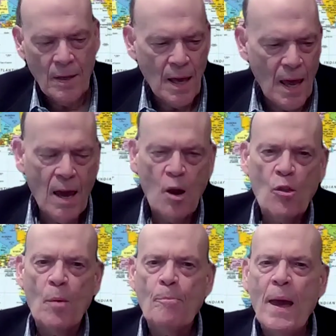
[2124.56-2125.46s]
heir,
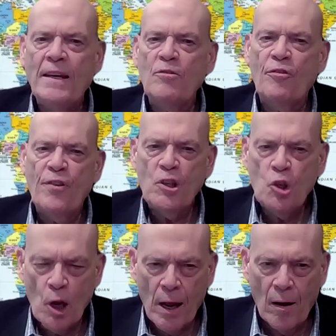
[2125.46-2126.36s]
the
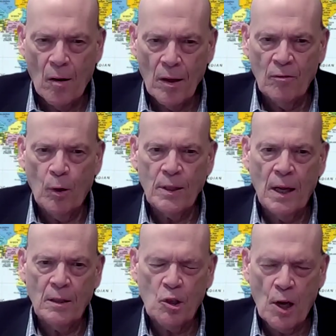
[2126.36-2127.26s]
beneficiary of what
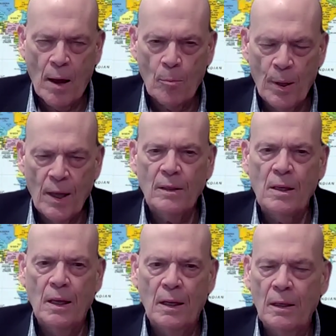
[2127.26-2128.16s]
Deng Xiaoping
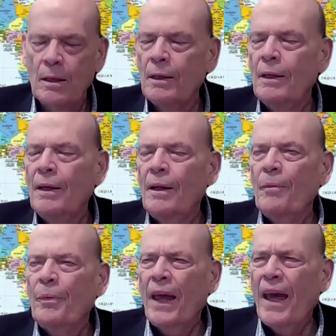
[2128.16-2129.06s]
did.
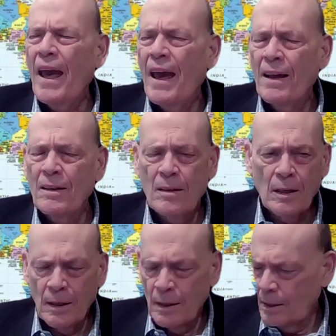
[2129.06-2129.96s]
And
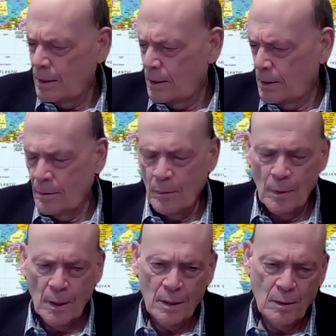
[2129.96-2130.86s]

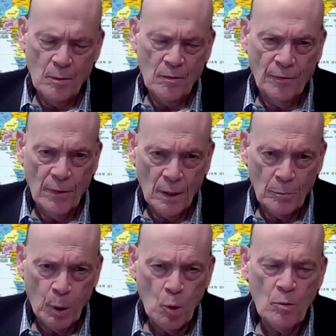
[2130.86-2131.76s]

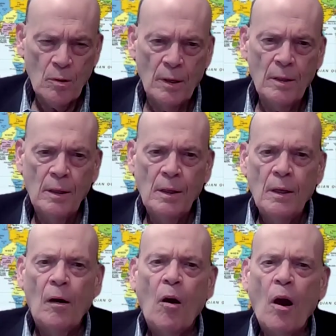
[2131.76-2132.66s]
Putin
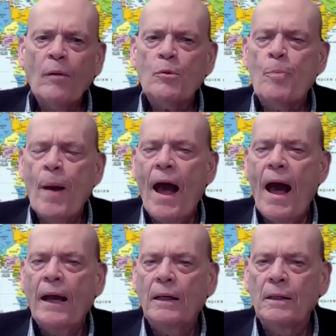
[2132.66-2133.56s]
harks
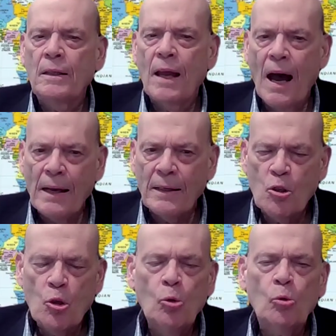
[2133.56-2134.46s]
back not
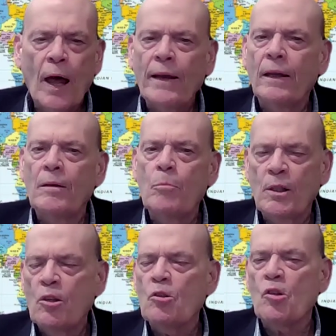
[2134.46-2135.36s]
to Lenin,
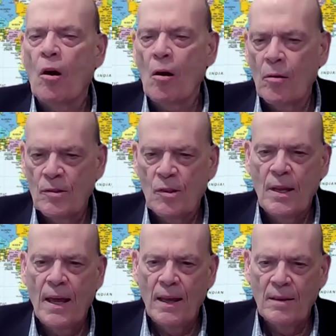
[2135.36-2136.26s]
but to Tsarist
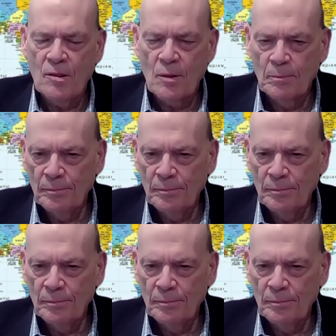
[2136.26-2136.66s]
days.